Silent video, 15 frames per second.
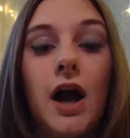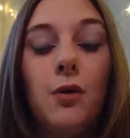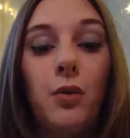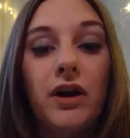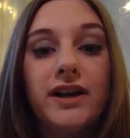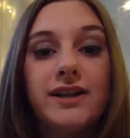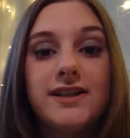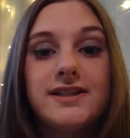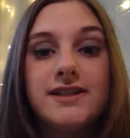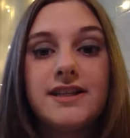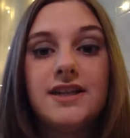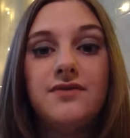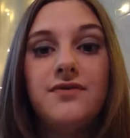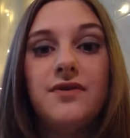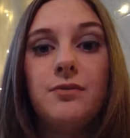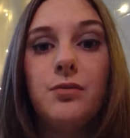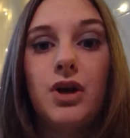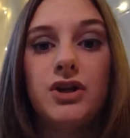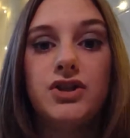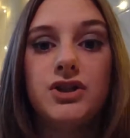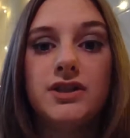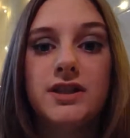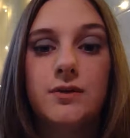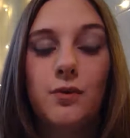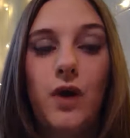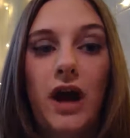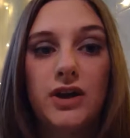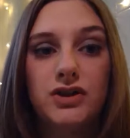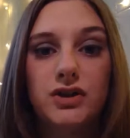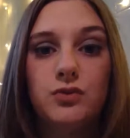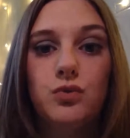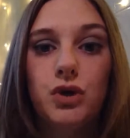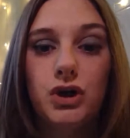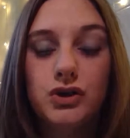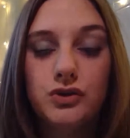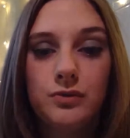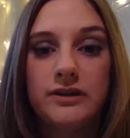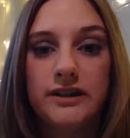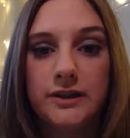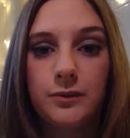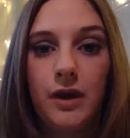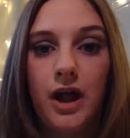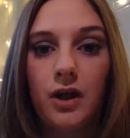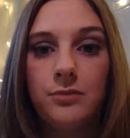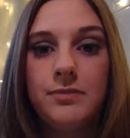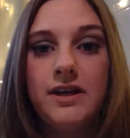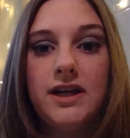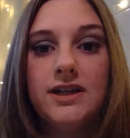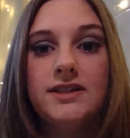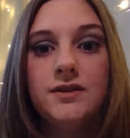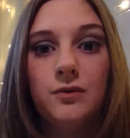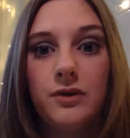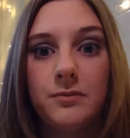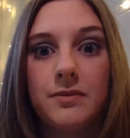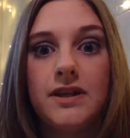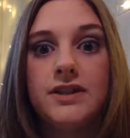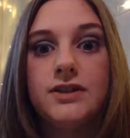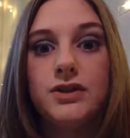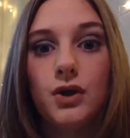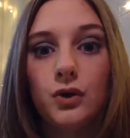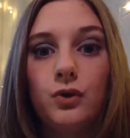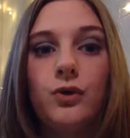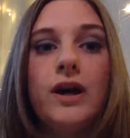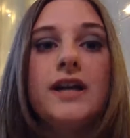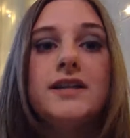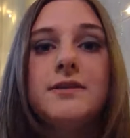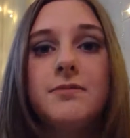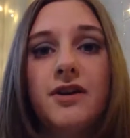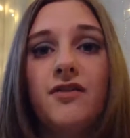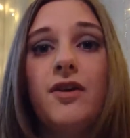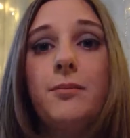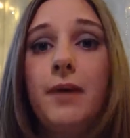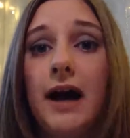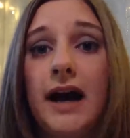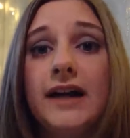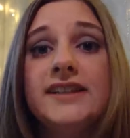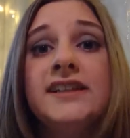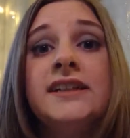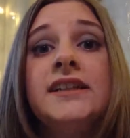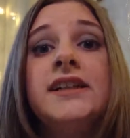I wanted to see if the brushes actually worked really well, because it would be so great to be able to buy